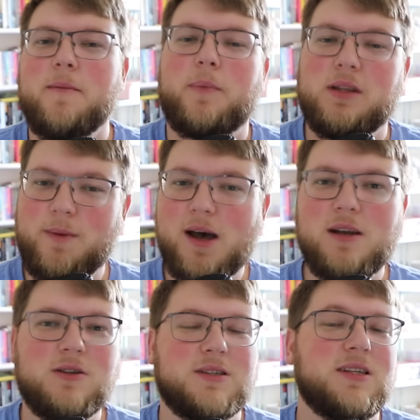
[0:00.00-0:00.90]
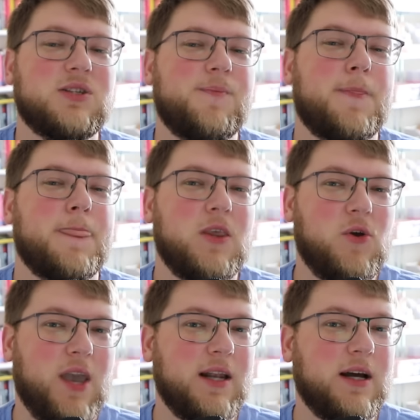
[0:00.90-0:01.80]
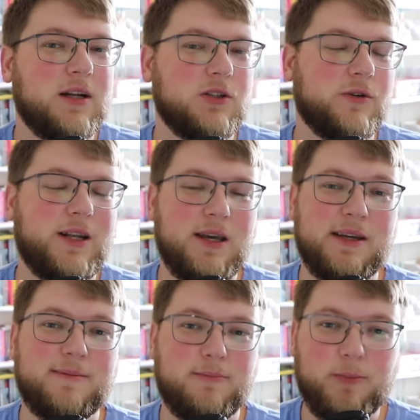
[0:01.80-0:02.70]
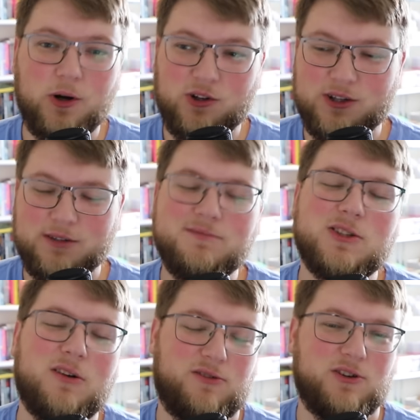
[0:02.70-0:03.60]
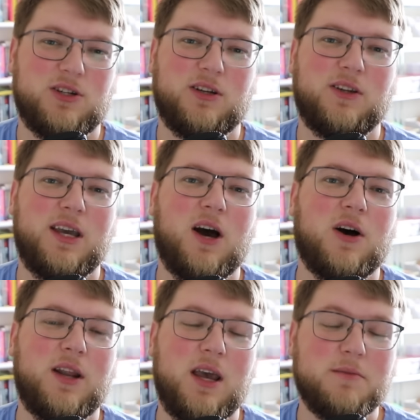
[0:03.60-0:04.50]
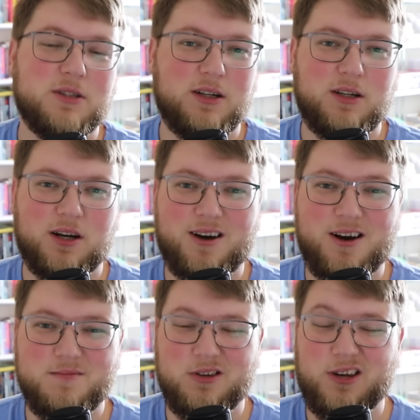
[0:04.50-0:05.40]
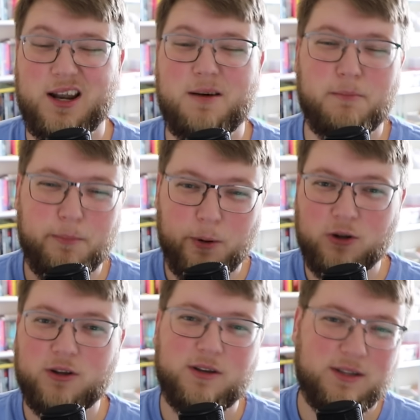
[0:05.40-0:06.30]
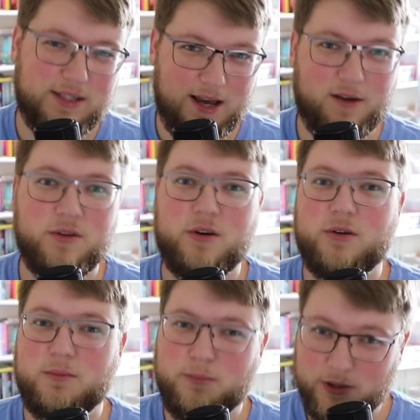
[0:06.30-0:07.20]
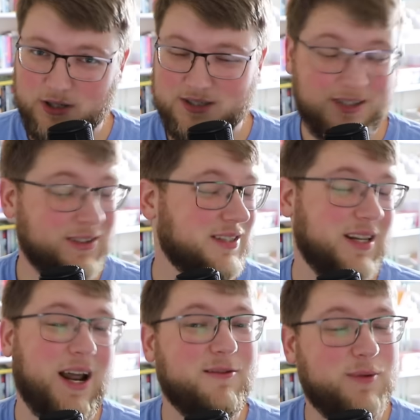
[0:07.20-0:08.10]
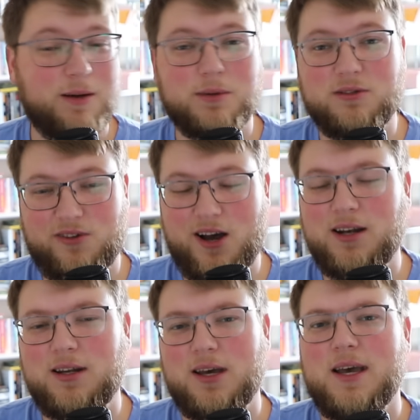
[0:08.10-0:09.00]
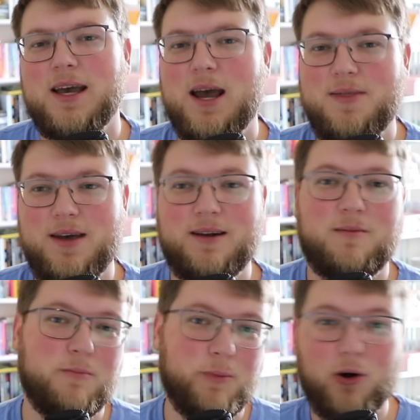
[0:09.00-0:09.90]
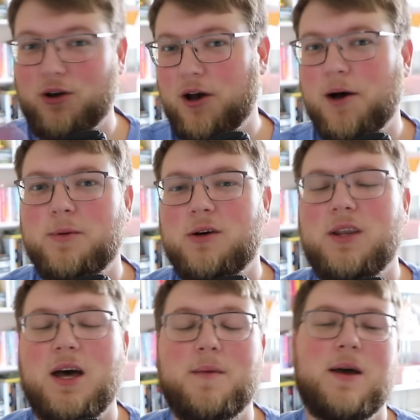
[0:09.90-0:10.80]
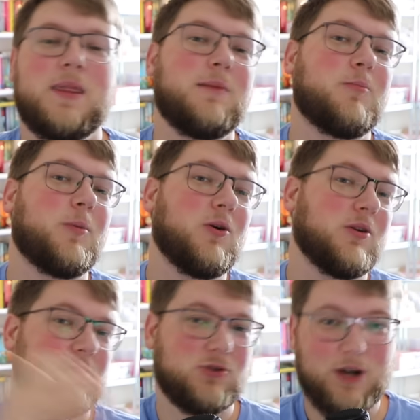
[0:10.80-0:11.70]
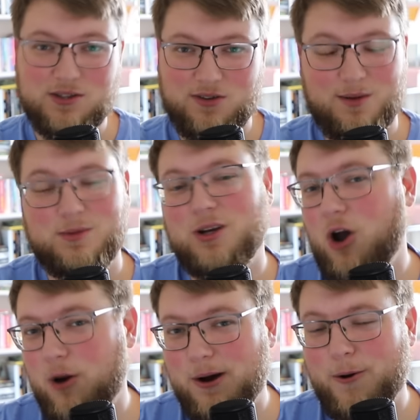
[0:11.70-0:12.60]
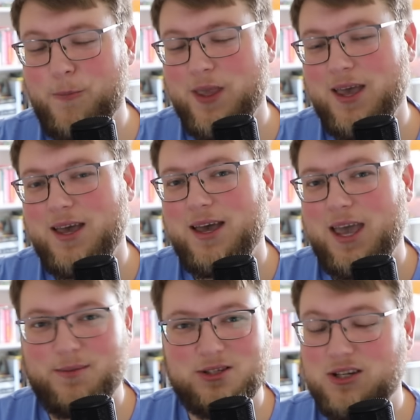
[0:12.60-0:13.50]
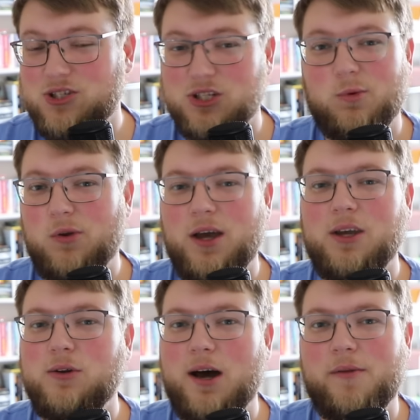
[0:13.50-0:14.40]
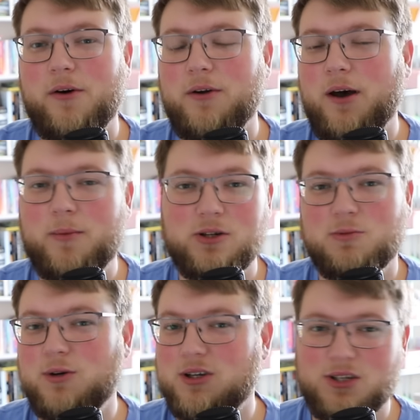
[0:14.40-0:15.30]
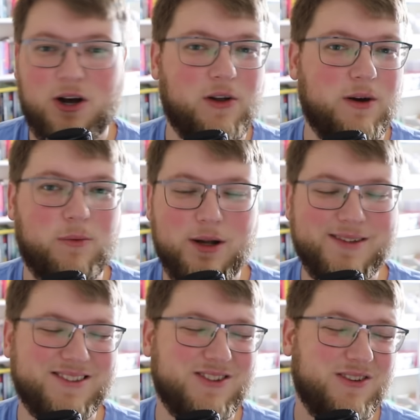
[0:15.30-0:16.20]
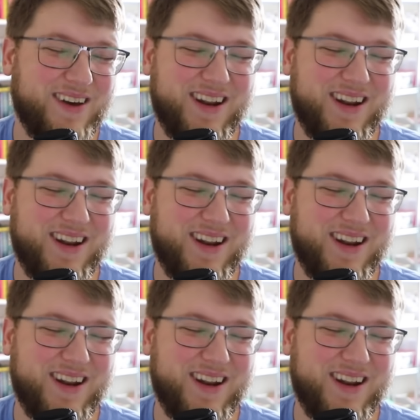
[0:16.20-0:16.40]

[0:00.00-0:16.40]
But the bad news is you cannot do it in bulk. So unfortunately, on Amazon.com, you cannot bulk download books, at least that I've been able to find, and then bulk upload them and then bulk transfer them to Kobo. Amazon just won't let you download a bunch of books all at once. So you've